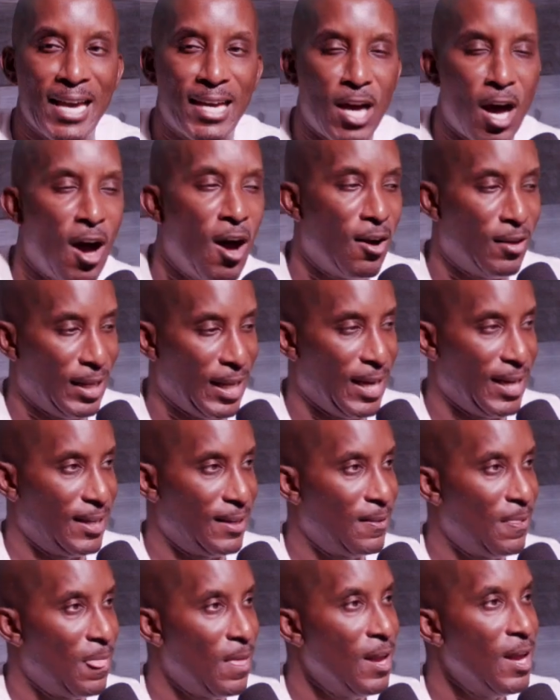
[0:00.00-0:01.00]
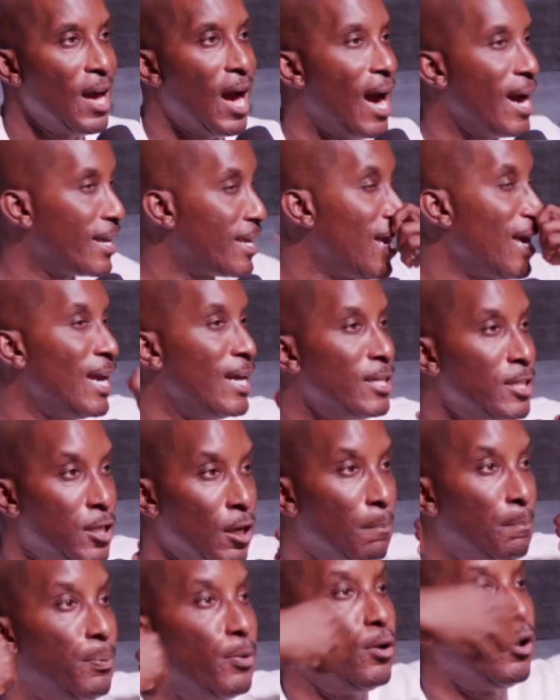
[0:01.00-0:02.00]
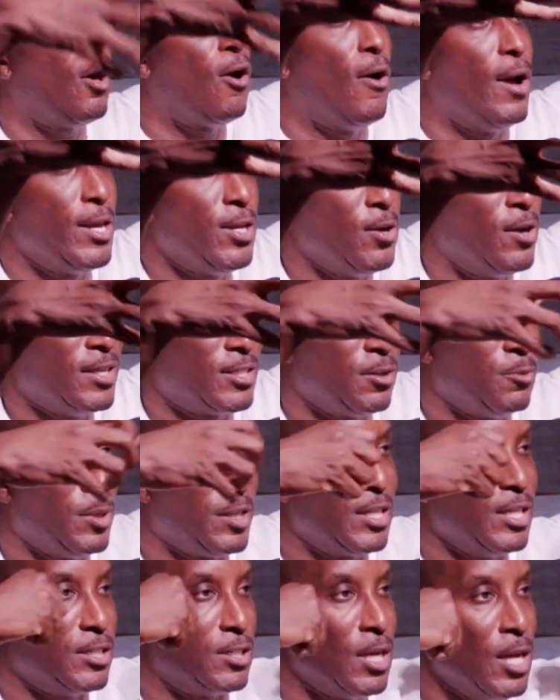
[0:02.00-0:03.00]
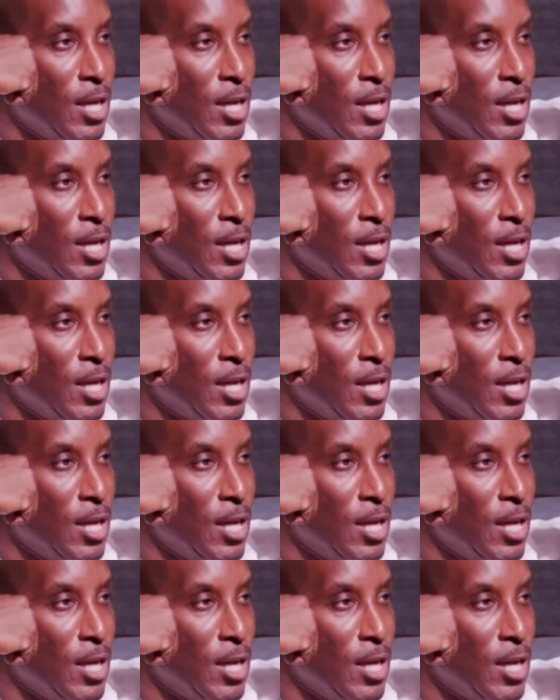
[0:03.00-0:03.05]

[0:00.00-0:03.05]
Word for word: calling. I can't deploy. You know how someone gets